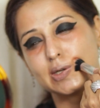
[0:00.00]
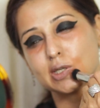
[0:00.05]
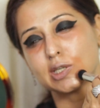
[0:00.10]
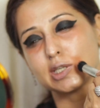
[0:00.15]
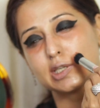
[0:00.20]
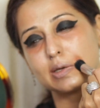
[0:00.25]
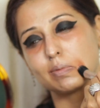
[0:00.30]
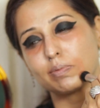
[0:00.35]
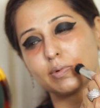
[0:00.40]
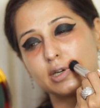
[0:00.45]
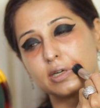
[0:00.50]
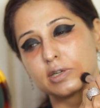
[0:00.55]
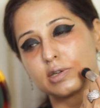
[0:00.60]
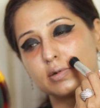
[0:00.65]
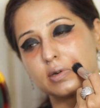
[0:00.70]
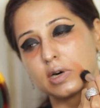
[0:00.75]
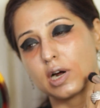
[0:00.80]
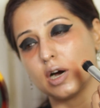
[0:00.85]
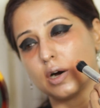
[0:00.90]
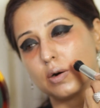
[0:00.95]
stipple it
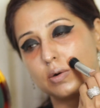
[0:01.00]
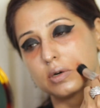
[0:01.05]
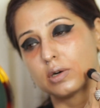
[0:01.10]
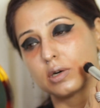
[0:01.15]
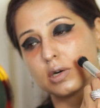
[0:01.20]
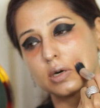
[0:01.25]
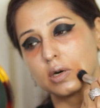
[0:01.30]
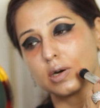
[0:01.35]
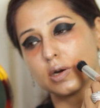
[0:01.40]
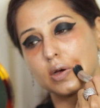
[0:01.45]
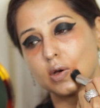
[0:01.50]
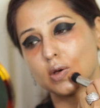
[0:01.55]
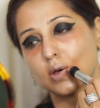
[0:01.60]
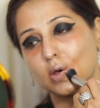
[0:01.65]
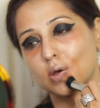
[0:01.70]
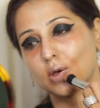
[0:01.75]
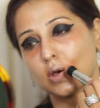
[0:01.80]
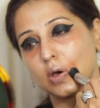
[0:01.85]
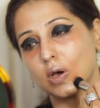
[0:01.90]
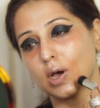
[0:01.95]
around
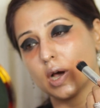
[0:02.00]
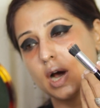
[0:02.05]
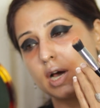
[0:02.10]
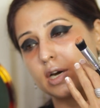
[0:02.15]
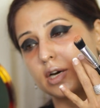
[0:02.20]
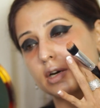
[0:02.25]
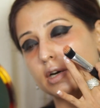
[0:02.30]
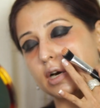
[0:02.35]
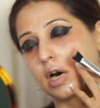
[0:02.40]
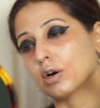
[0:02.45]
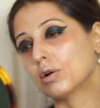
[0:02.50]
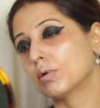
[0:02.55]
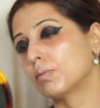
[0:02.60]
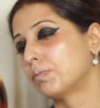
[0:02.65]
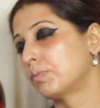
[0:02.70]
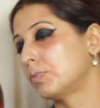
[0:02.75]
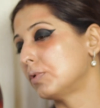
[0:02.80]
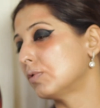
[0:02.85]
and it kind of